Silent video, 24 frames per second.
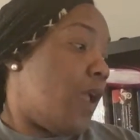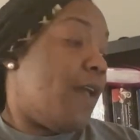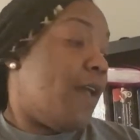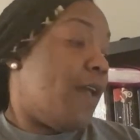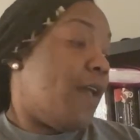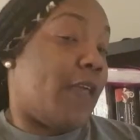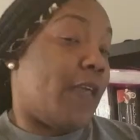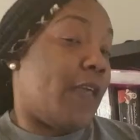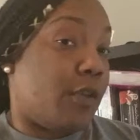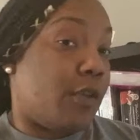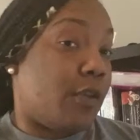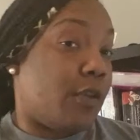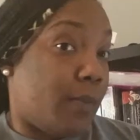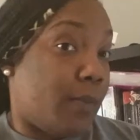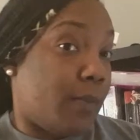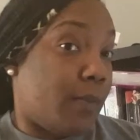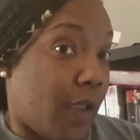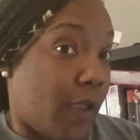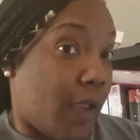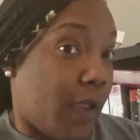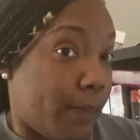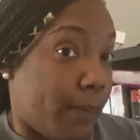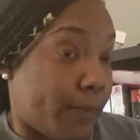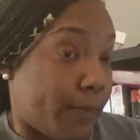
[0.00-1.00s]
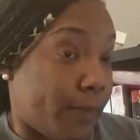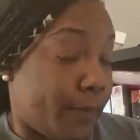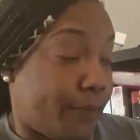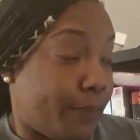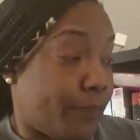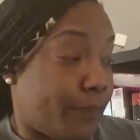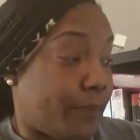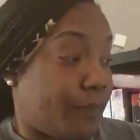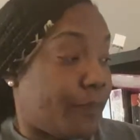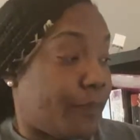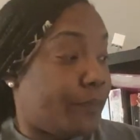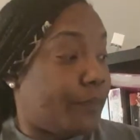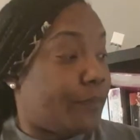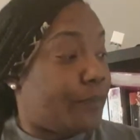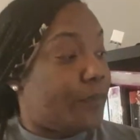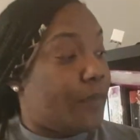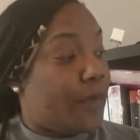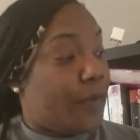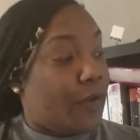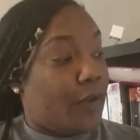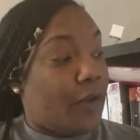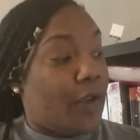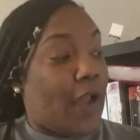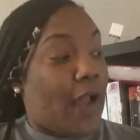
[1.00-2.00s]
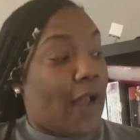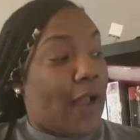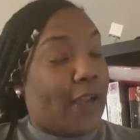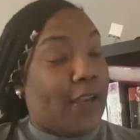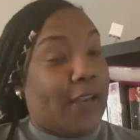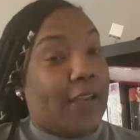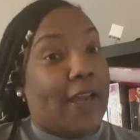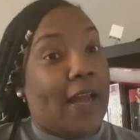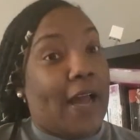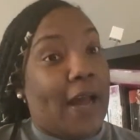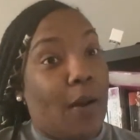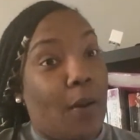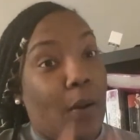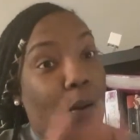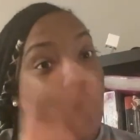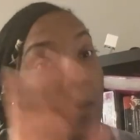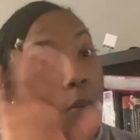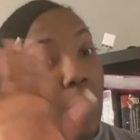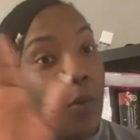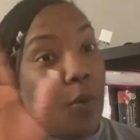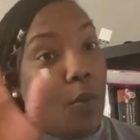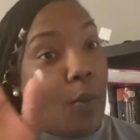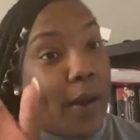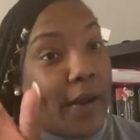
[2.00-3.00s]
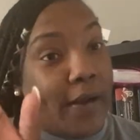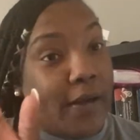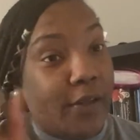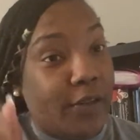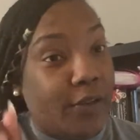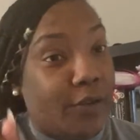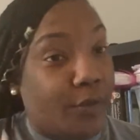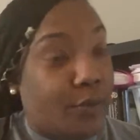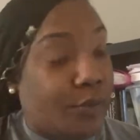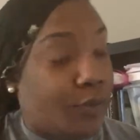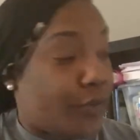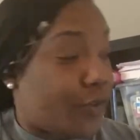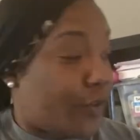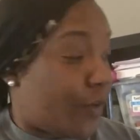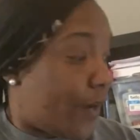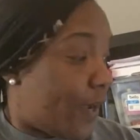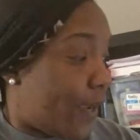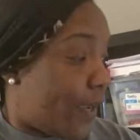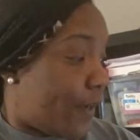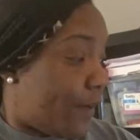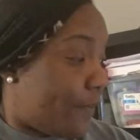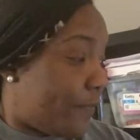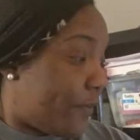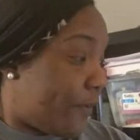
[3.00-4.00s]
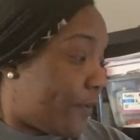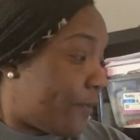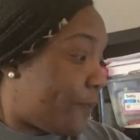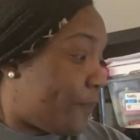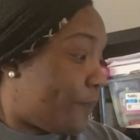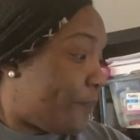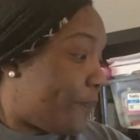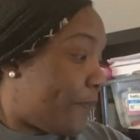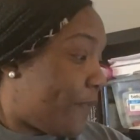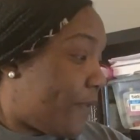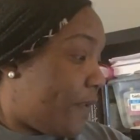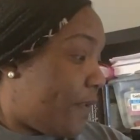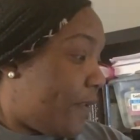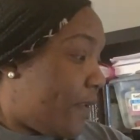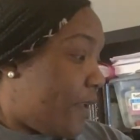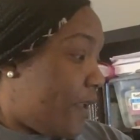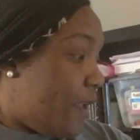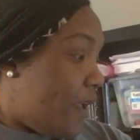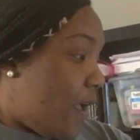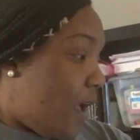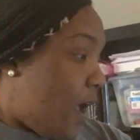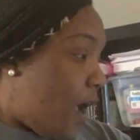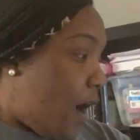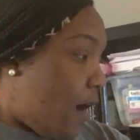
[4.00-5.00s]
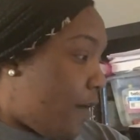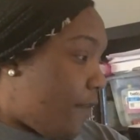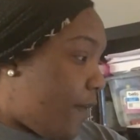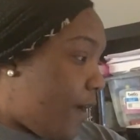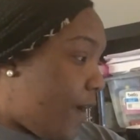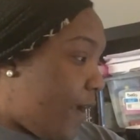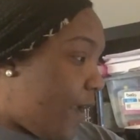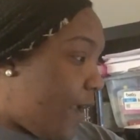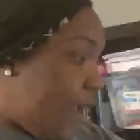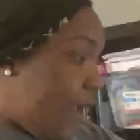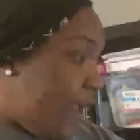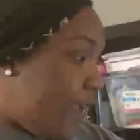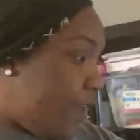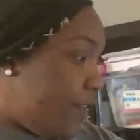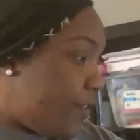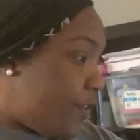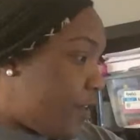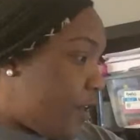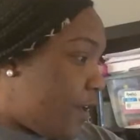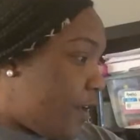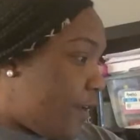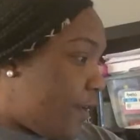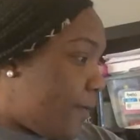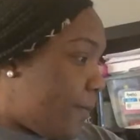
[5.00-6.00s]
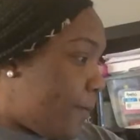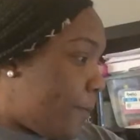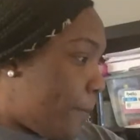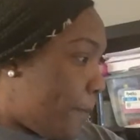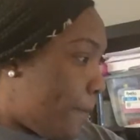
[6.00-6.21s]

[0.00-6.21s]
thank you, Miss Campbell. You got quite a doozer ahead of you. All right, Asia,